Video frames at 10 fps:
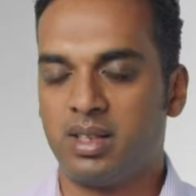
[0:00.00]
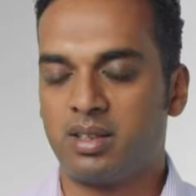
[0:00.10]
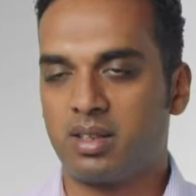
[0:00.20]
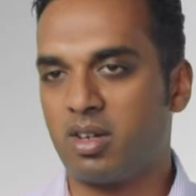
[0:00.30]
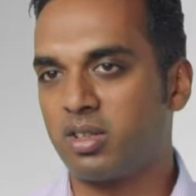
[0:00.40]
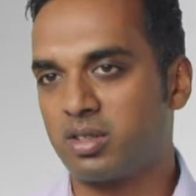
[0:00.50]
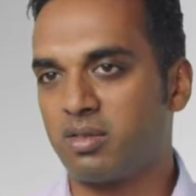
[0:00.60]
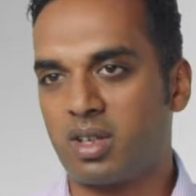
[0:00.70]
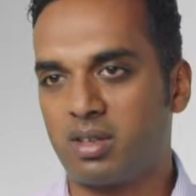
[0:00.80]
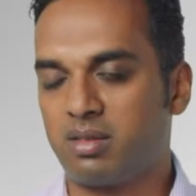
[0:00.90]
The cost
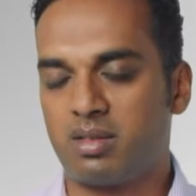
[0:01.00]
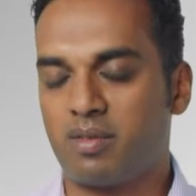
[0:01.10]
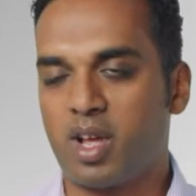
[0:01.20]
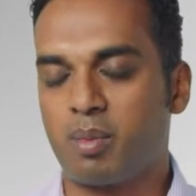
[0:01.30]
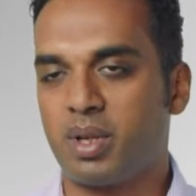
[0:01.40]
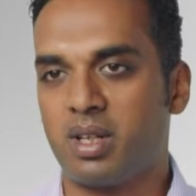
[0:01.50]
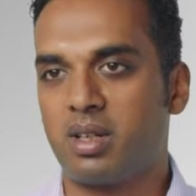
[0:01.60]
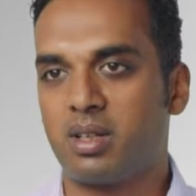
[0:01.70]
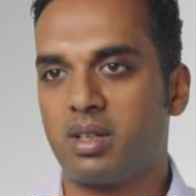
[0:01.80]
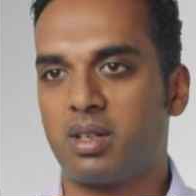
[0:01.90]
of developing
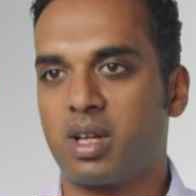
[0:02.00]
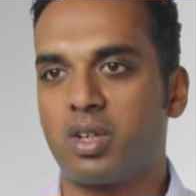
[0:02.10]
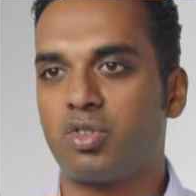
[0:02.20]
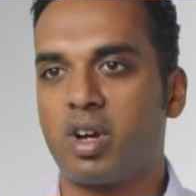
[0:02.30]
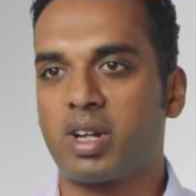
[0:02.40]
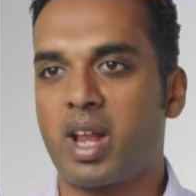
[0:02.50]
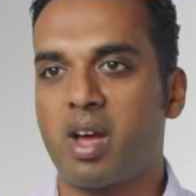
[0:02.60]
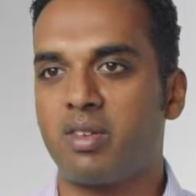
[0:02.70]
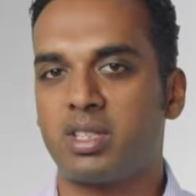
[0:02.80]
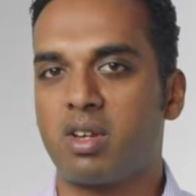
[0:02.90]
a, a drug
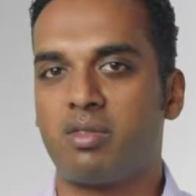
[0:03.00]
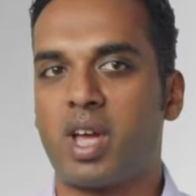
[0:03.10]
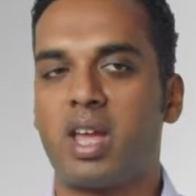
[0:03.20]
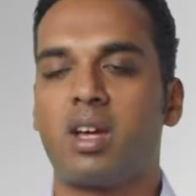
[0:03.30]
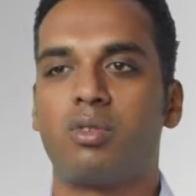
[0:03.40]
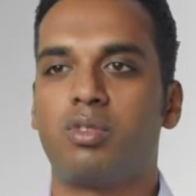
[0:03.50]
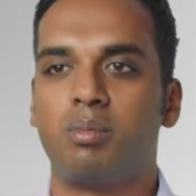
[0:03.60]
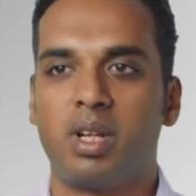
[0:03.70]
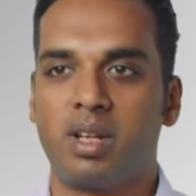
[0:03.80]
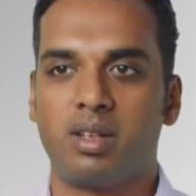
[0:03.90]
now is over eight hundred
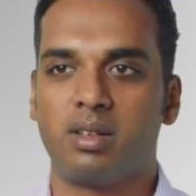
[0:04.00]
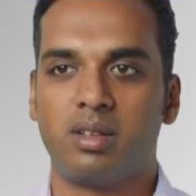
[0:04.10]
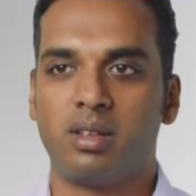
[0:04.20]
million